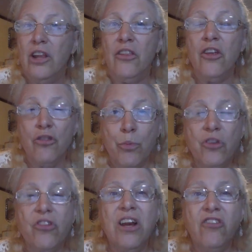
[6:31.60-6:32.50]
This
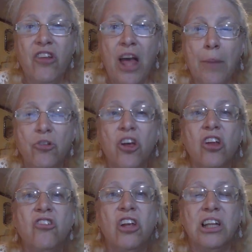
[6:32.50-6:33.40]
was an attempt
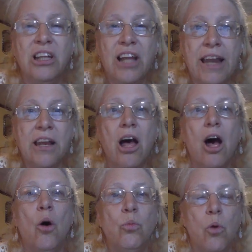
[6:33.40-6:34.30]
to let
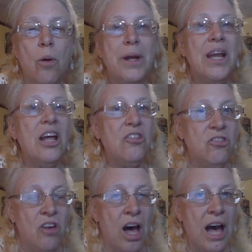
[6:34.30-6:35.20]
a woman
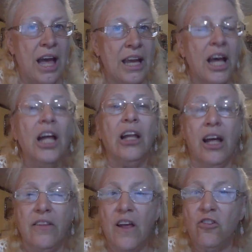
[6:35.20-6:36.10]
die
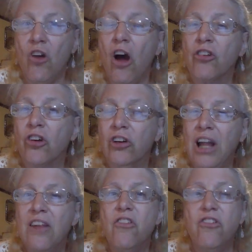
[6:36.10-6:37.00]
like that doctor
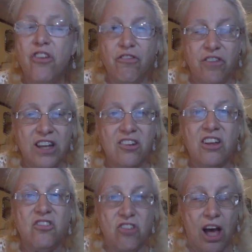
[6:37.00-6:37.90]
let
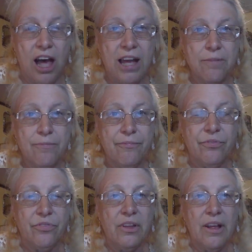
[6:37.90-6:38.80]
Savita die.
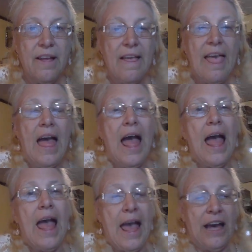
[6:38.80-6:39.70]

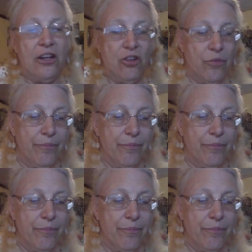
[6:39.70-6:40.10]
And